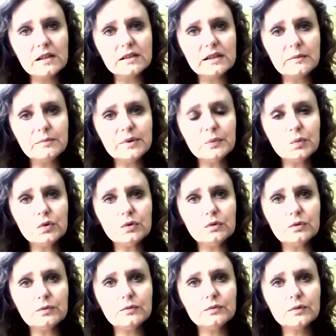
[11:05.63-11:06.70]
some
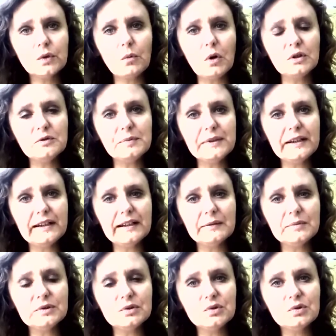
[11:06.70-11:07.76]
people won't be
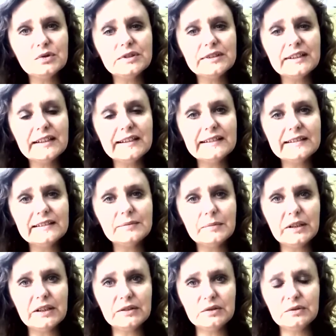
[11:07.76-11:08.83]
able to stand
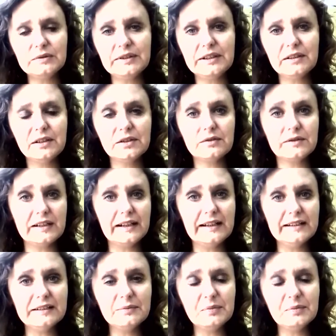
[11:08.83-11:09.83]
my doing great,